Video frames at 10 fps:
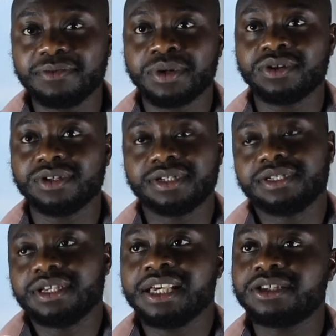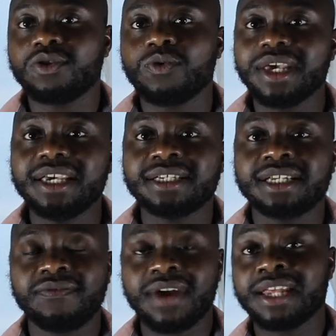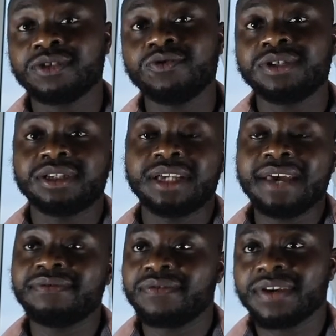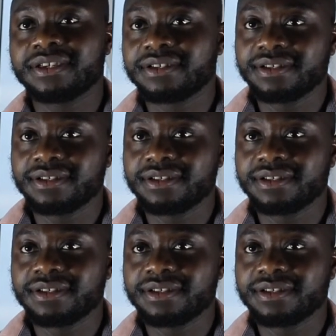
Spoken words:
because it's so easy to find excuses to everything.